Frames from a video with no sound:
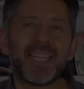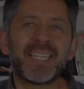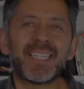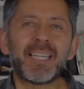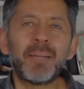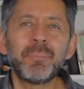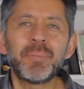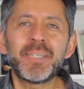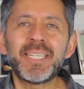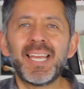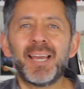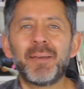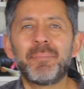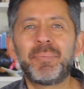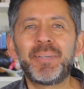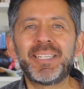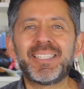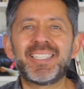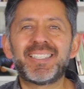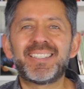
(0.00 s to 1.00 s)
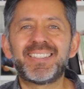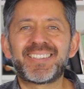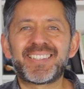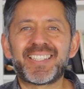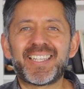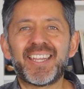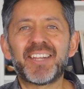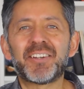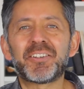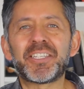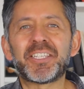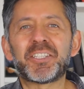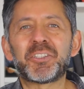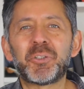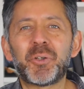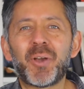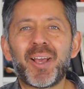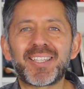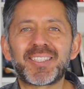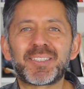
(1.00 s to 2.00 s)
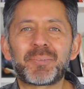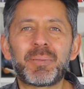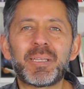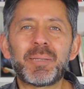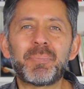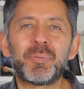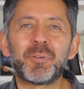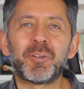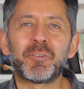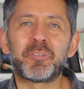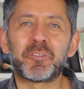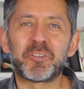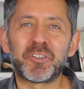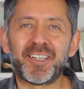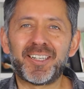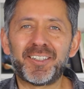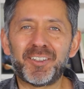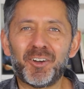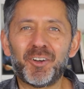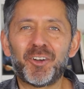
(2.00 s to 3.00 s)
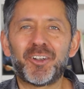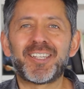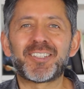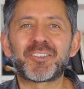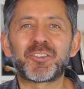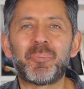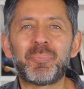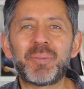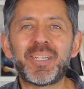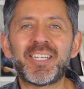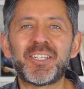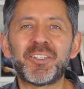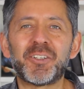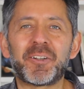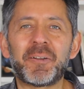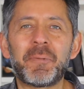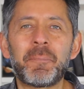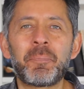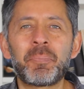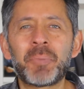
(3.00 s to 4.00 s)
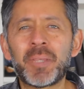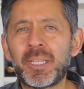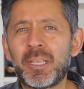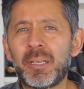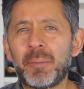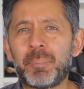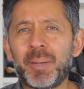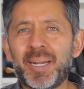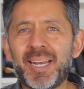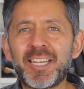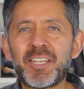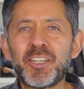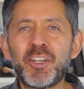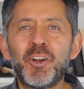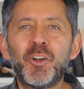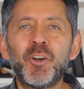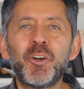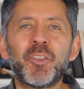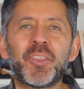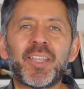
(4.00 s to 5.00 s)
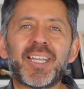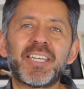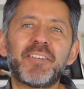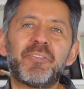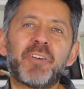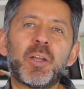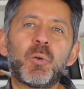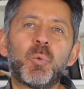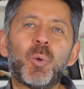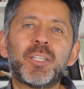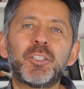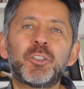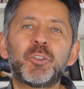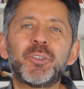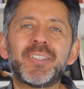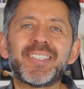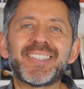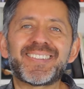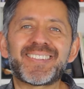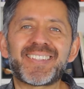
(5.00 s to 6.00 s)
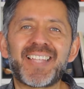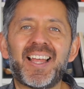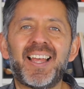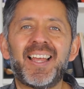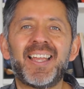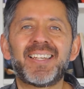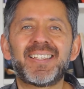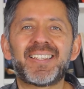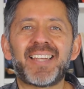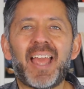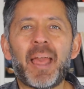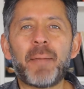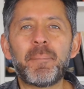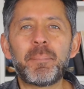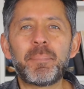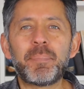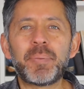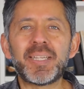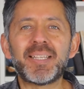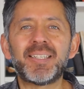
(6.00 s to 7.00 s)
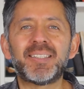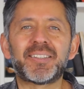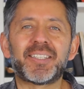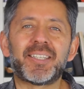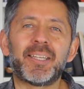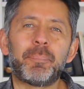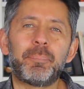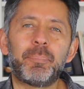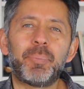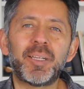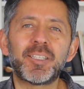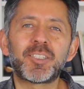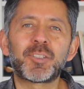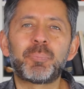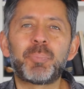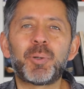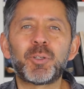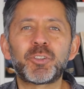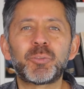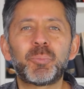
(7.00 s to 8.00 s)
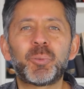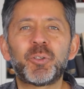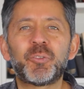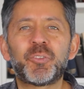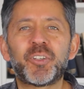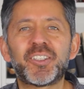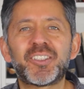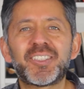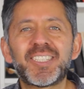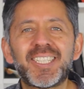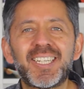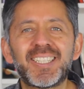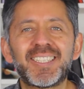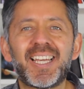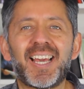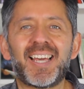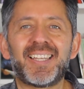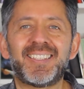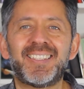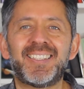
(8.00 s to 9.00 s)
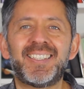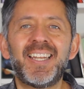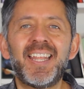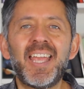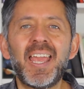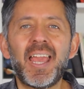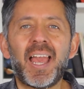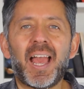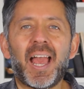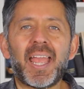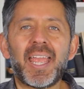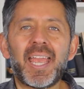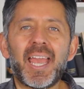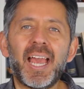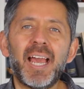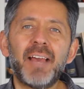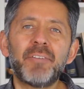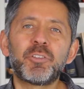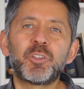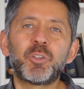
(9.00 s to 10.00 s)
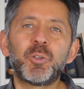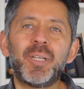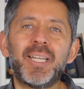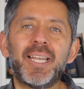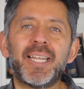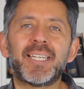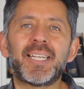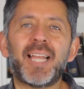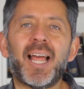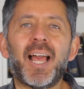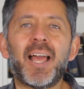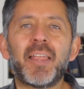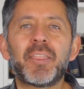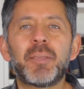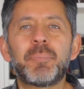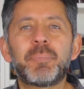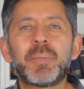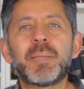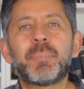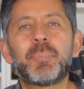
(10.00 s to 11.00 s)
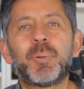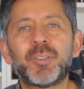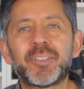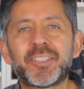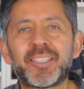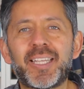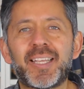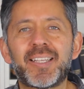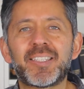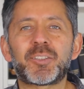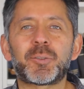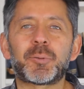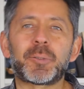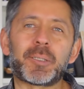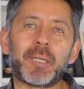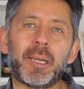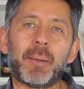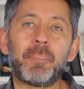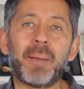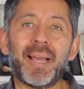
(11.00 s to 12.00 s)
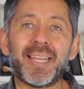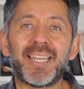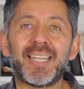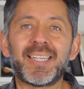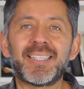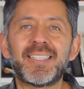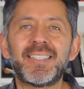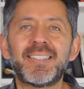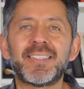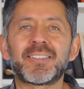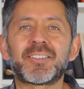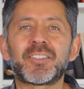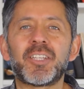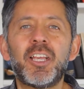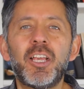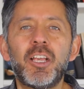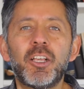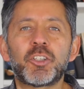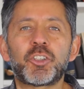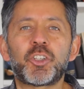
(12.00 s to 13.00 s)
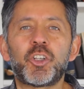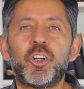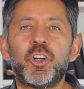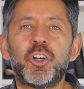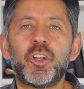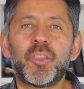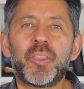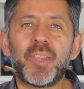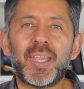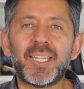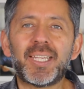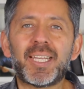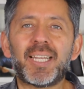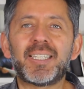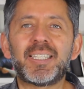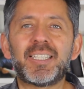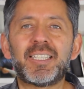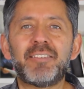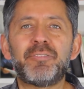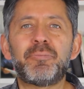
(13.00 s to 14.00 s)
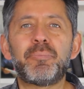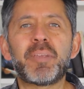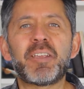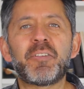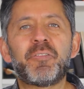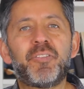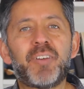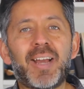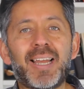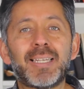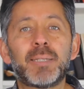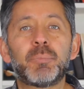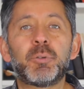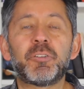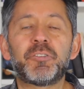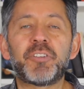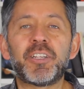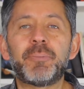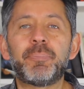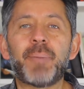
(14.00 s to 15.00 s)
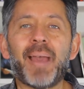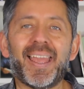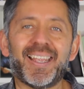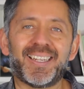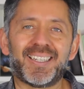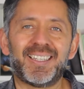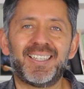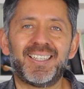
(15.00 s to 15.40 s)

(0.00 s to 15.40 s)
It can be a bit scary to ask people for an honest opinion, but I know that if I want to design and build the best possible vertical garden, I have to let other people test my ideas so they can give me valuable feedback.